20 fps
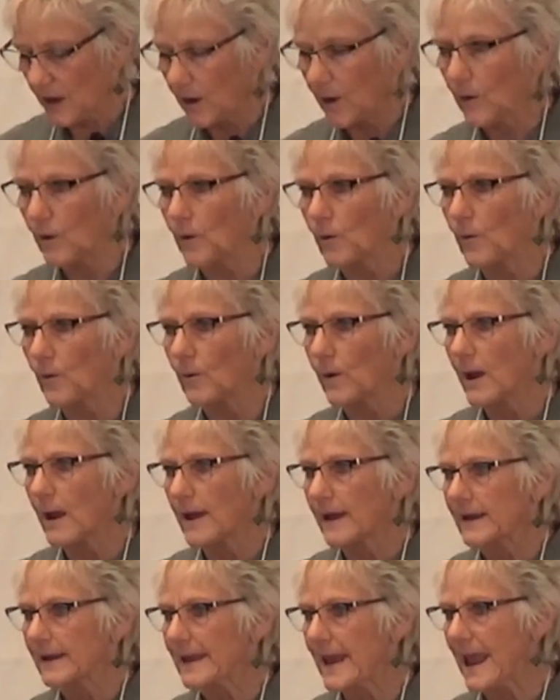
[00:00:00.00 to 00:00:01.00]
who
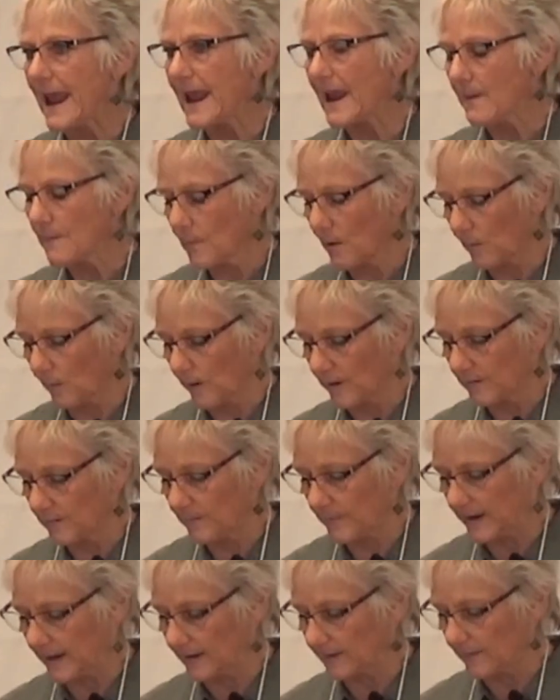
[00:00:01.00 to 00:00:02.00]
came
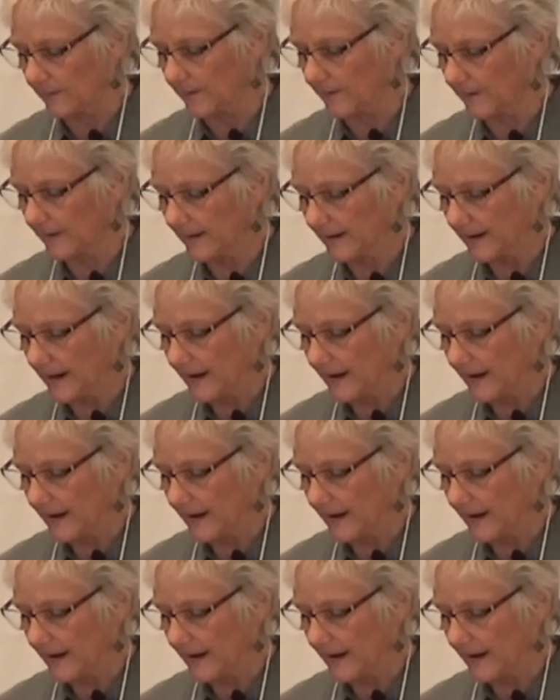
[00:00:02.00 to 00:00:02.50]
with Peter,